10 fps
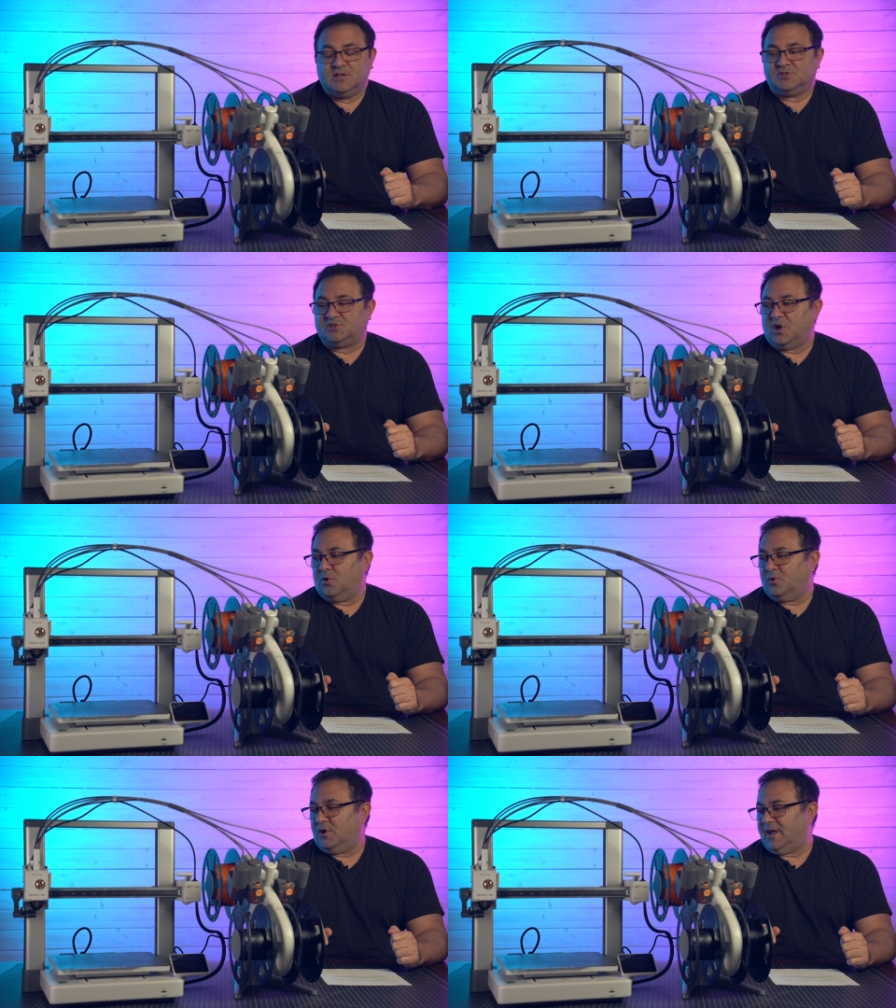
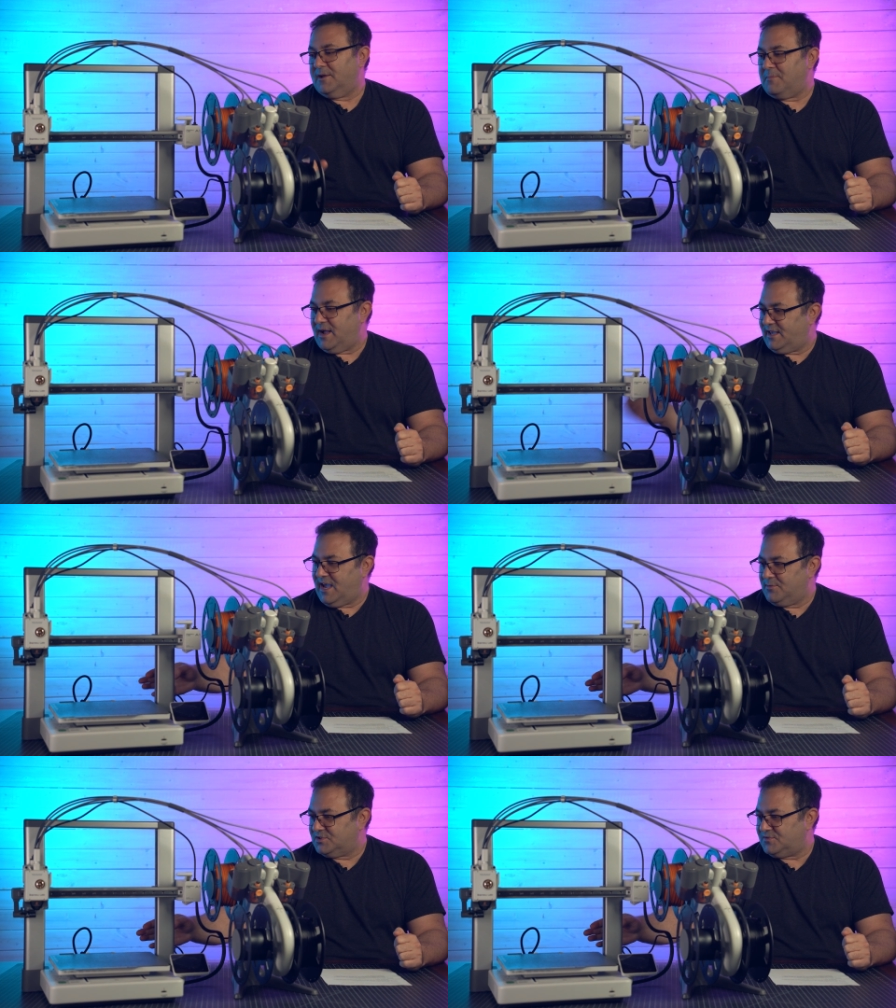So, again, my
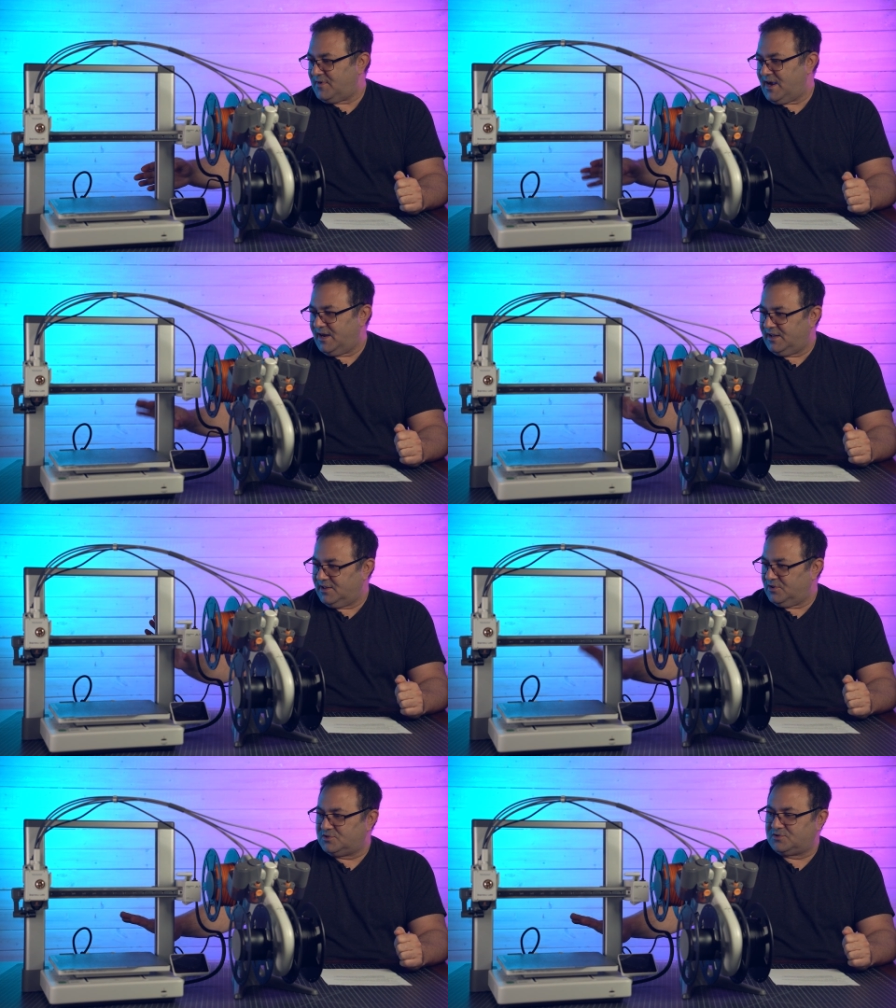cable's fine.
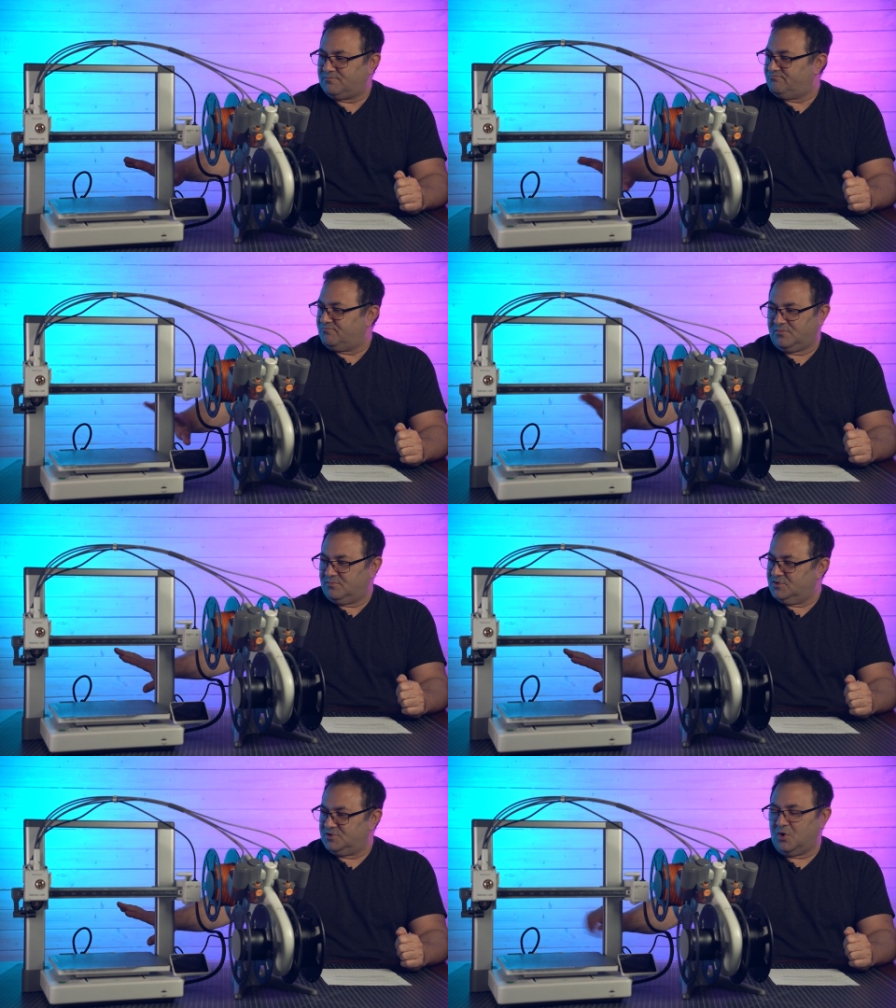It looks,
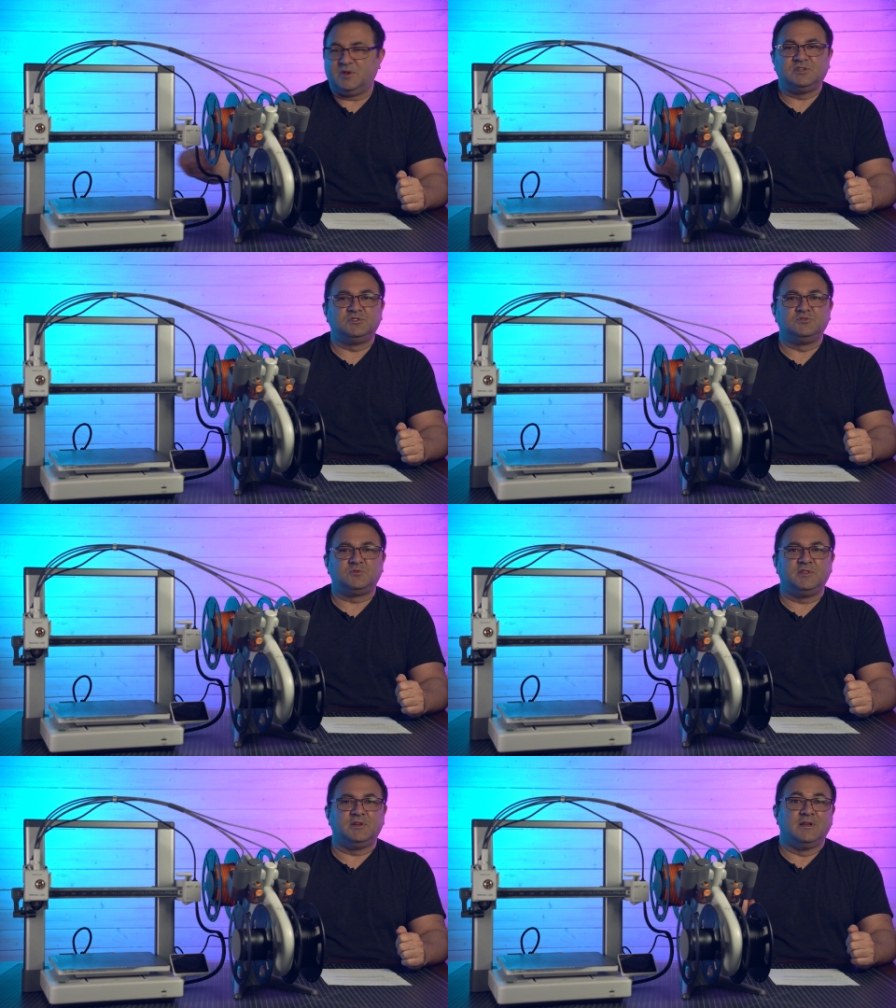there's no issues
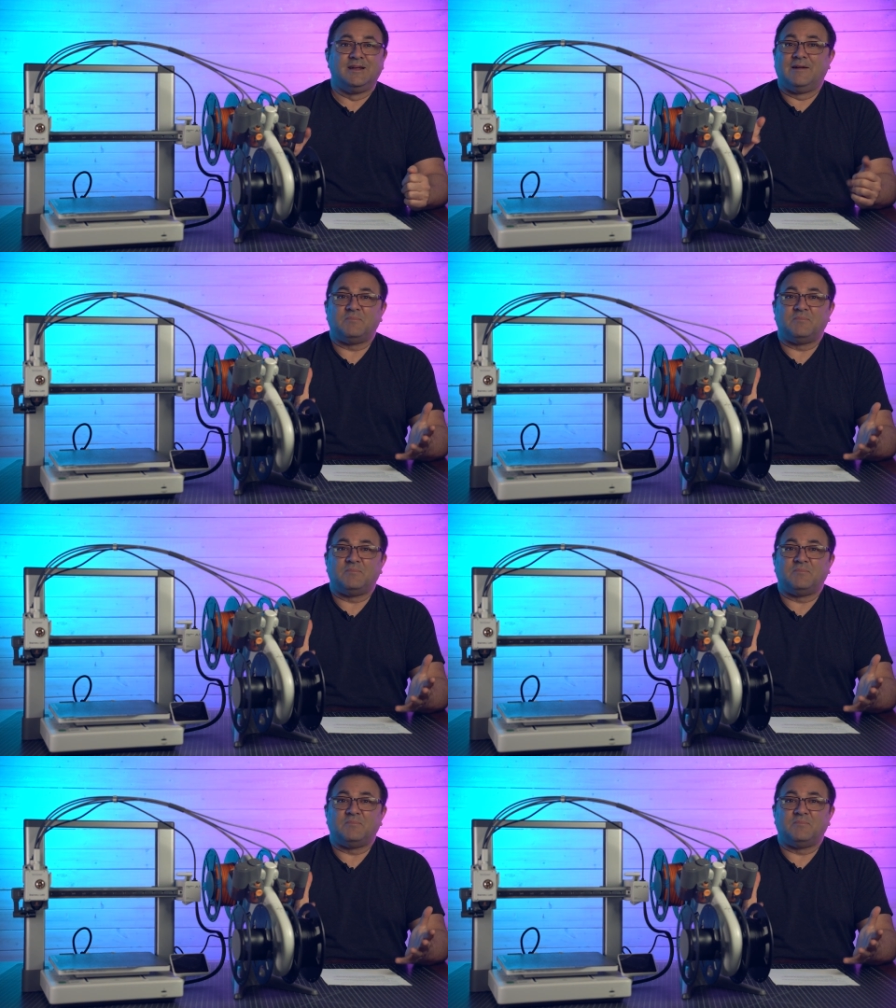with it.